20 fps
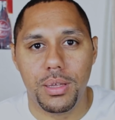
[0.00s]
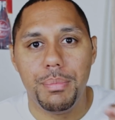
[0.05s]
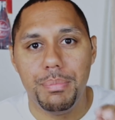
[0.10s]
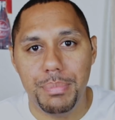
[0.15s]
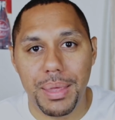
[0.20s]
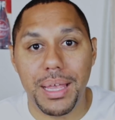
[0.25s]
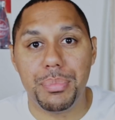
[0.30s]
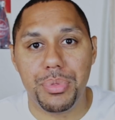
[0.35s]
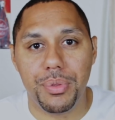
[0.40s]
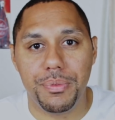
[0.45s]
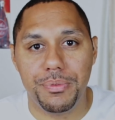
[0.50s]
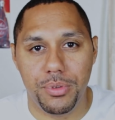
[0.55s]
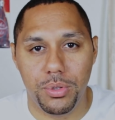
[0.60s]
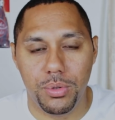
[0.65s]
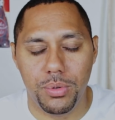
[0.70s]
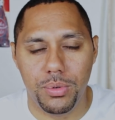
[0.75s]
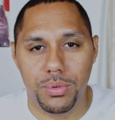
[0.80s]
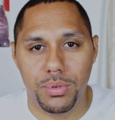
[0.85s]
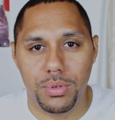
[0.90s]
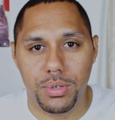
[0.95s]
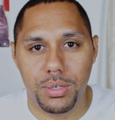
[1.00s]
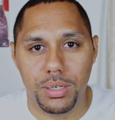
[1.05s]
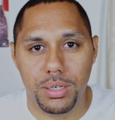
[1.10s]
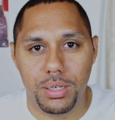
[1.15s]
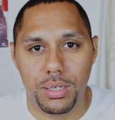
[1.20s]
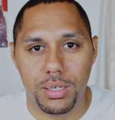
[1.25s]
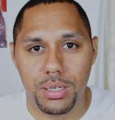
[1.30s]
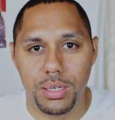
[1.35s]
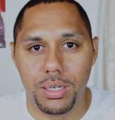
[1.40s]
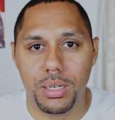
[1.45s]
pick up the food,
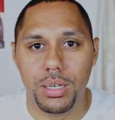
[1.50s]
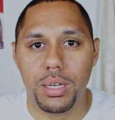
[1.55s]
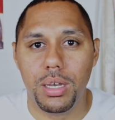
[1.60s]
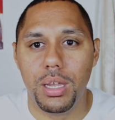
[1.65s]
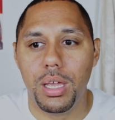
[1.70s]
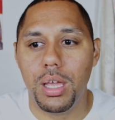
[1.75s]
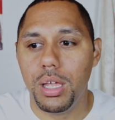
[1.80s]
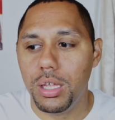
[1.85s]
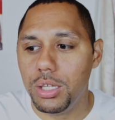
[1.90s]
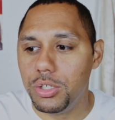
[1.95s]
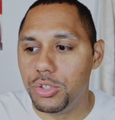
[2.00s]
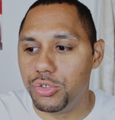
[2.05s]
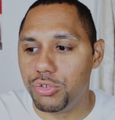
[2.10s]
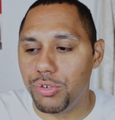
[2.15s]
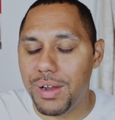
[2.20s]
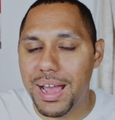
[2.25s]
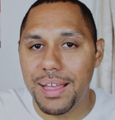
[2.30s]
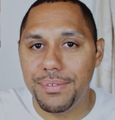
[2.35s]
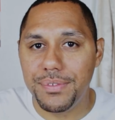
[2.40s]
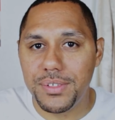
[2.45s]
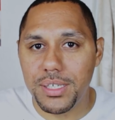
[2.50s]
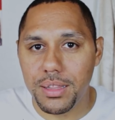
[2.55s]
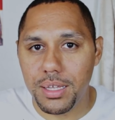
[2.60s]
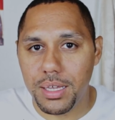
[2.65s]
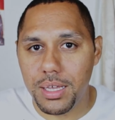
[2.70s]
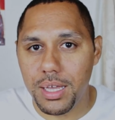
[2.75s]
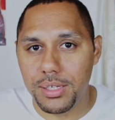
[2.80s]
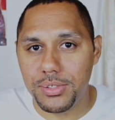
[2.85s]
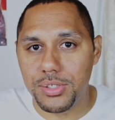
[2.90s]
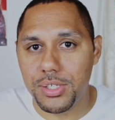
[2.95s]
drive to the
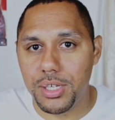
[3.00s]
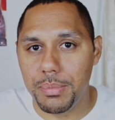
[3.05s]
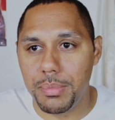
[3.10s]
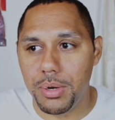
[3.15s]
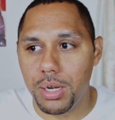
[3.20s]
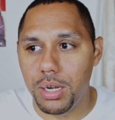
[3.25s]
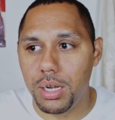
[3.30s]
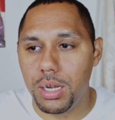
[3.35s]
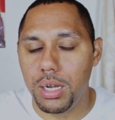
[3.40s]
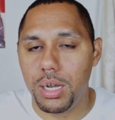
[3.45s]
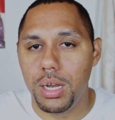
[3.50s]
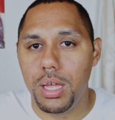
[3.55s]
customer,